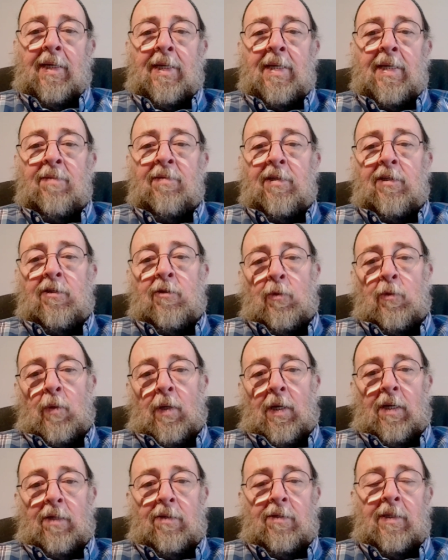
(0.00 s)
given
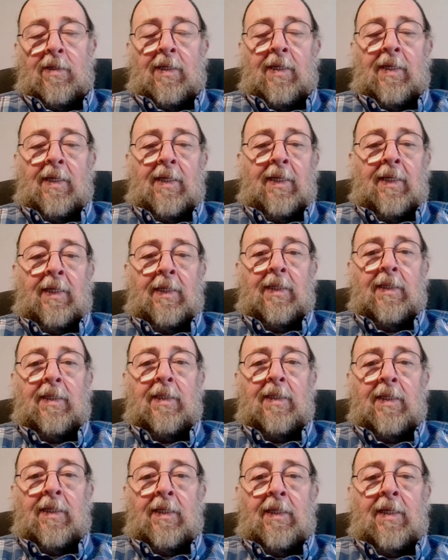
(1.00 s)
to us
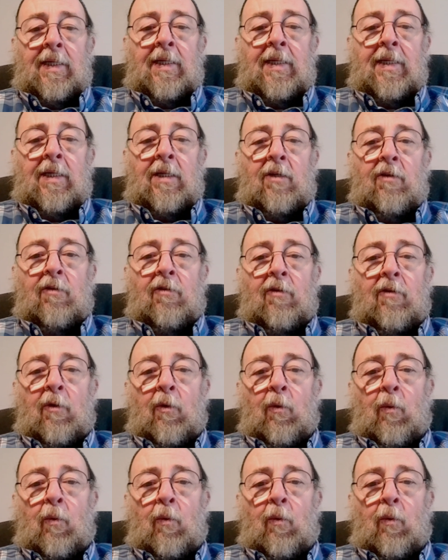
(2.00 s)
in His